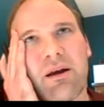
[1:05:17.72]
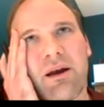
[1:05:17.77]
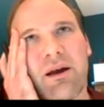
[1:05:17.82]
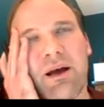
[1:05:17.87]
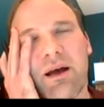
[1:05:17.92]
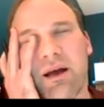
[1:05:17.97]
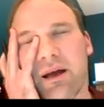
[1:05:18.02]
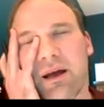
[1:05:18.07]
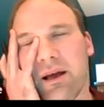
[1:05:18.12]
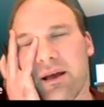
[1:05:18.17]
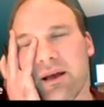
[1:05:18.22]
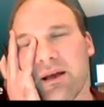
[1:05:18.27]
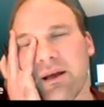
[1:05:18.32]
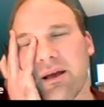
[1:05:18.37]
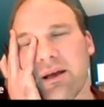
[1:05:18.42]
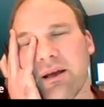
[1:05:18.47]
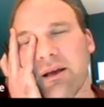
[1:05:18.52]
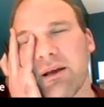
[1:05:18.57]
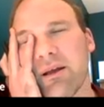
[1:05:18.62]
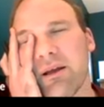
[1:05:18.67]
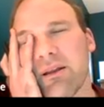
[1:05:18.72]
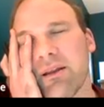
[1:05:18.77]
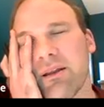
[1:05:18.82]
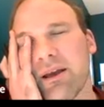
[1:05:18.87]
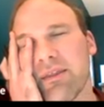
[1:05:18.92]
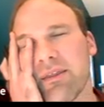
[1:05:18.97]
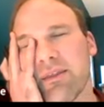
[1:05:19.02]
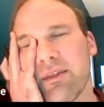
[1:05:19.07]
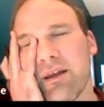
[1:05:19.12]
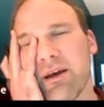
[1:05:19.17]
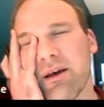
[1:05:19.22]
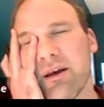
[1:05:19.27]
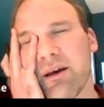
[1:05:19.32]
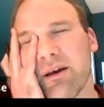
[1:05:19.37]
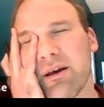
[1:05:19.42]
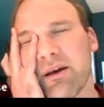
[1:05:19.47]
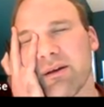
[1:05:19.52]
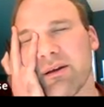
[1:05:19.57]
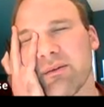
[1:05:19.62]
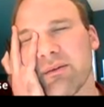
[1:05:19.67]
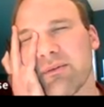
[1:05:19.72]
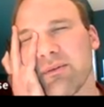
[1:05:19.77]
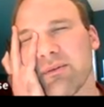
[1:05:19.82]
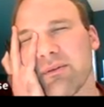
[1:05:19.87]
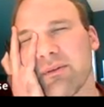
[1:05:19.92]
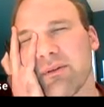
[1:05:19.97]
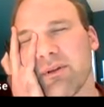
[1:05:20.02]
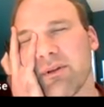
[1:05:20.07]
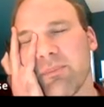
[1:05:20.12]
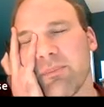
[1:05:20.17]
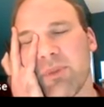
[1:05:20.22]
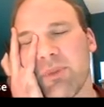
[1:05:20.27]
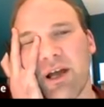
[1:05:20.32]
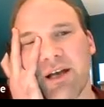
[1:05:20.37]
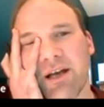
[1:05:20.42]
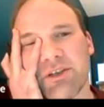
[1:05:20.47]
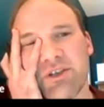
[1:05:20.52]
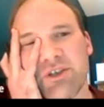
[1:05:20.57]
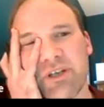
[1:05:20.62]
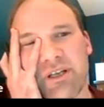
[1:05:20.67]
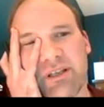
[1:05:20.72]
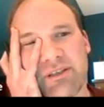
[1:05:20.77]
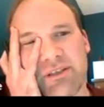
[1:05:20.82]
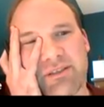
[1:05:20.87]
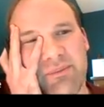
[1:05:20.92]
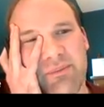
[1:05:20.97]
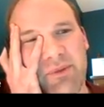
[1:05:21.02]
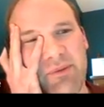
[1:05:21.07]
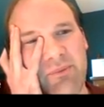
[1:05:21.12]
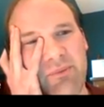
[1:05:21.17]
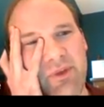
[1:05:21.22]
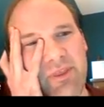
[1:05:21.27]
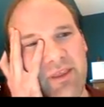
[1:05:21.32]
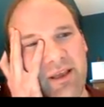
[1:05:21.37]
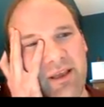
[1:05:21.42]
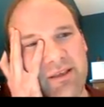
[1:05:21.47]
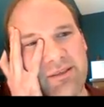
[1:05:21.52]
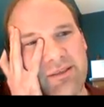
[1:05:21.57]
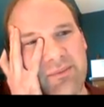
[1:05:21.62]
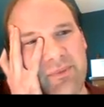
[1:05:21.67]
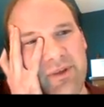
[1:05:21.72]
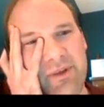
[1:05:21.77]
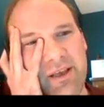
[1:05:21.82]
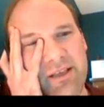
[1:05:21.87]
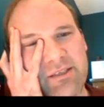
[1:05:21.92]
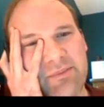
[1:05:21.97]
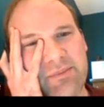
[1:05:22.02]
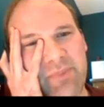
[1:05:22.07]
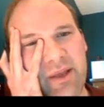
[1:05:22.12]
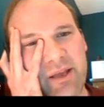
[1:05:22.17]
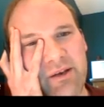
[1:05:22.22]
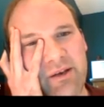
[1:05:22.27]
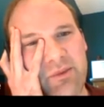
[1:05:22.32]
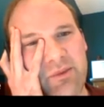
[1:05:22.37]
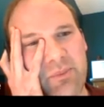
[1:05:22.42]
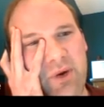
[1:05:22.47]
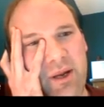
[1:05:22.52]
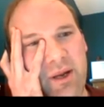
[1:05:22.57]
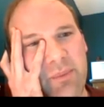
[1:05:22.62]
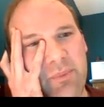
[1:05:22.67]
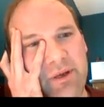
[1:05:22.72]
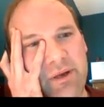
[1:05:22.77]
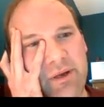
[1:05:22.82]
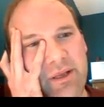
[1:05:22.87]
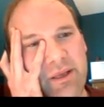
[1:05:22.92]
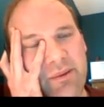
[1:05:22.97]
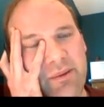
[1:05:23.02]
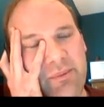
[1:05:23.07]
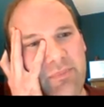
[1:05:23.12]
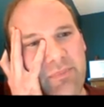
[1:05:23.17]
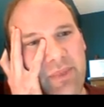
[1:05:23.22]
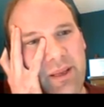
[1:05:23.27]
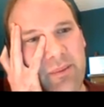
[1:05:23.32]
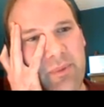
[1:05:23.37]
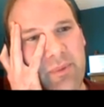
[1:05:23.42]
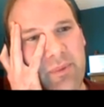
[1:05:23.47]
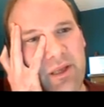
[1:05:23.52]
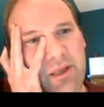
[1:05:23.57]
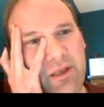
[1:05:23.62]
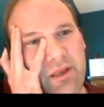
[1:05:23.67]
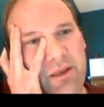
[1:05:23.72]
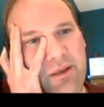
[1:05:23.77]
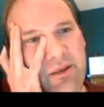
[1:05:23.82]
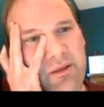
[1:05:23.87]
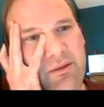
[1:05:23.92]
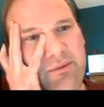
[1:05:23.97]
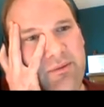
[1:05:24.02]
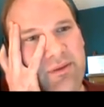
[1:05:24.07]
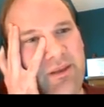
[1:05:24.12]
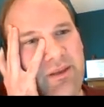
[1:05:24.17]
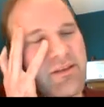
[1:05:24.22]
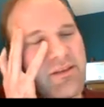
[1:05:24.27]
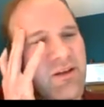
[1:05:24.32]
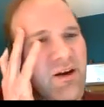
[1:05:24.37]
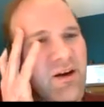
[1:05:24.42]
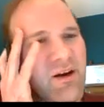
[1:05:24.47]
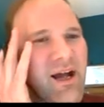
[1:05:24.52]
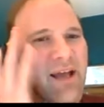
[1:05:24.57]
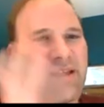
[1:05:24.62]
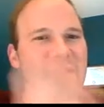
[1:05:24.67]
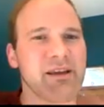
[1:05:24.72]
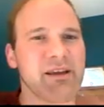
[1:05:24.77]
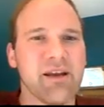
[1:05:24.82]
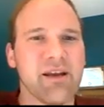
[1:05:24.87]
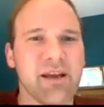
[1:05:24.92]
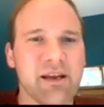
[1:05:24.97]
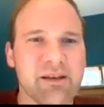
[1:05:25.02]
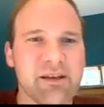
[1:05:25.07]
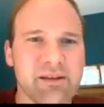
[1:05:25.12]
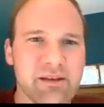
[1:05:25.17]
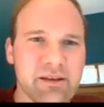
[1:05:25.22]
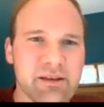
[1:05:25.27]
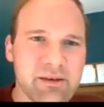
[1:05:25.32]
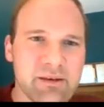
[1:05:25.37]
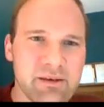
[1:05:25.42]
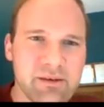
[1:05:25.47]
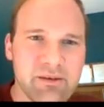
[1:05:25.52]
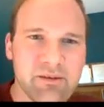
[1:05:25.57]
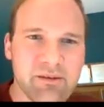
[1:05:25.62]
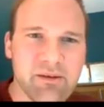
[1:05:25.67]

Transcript: like the Laplacian, something with like some expander property, maybe. These are highly connected.